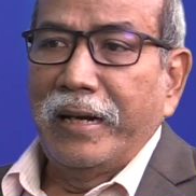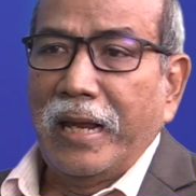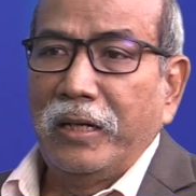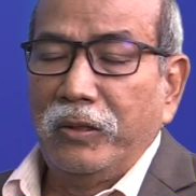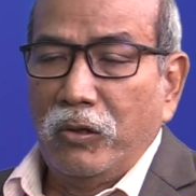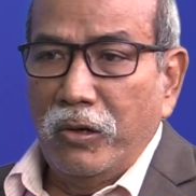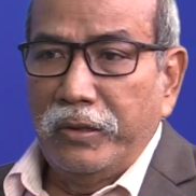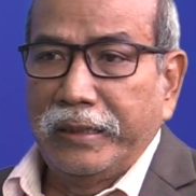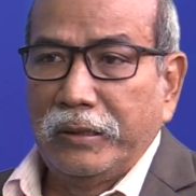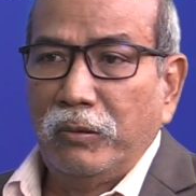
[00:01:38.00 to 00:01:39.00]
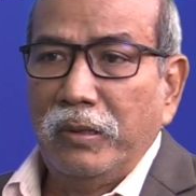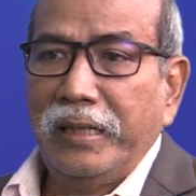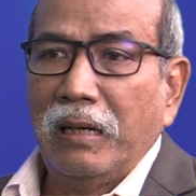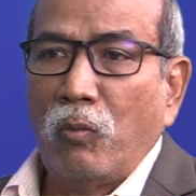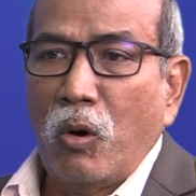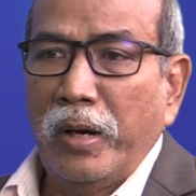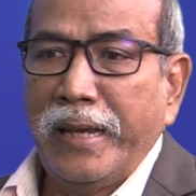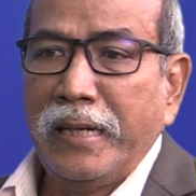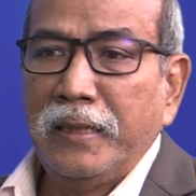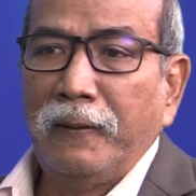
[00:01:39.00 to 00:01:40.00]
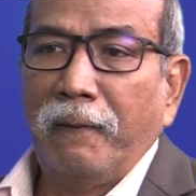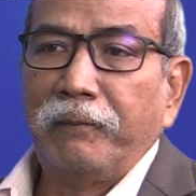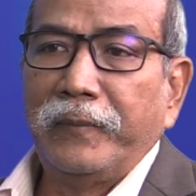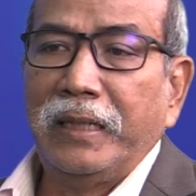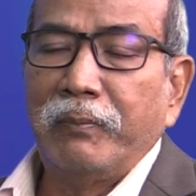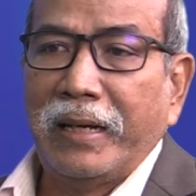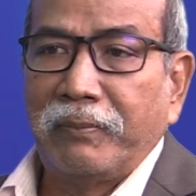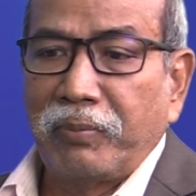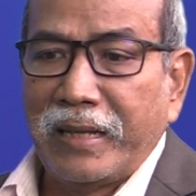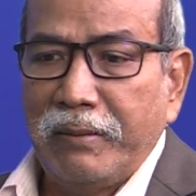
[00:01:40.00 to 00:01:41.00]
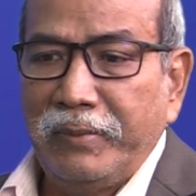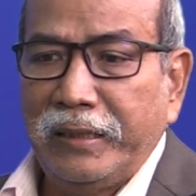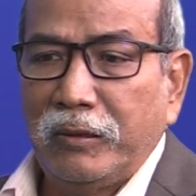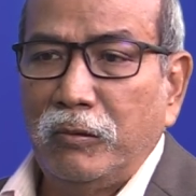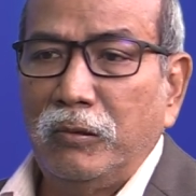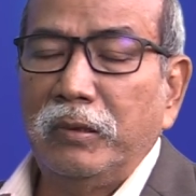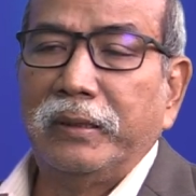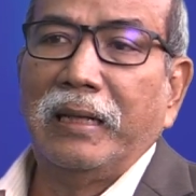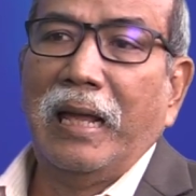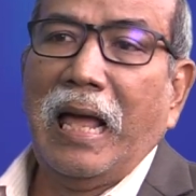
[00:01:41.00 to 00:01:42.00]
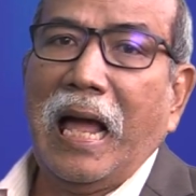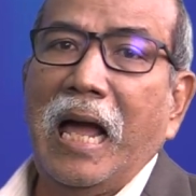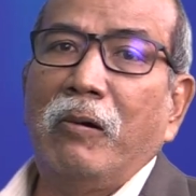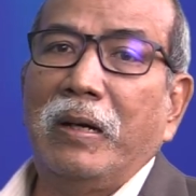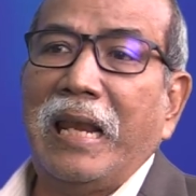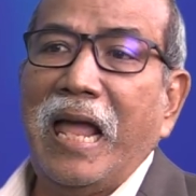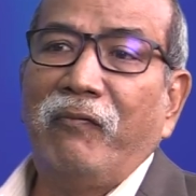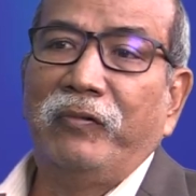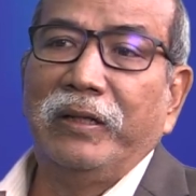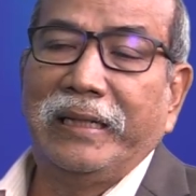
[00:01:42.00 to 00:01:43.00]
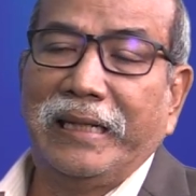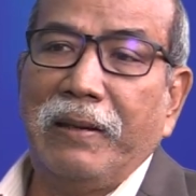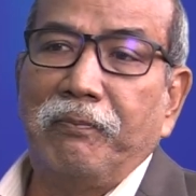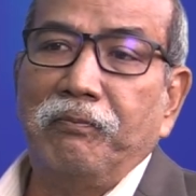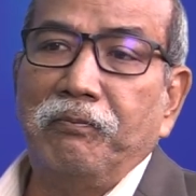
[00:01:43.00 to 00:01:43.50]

I go to school in the morning, in my primary schools, I will have to skip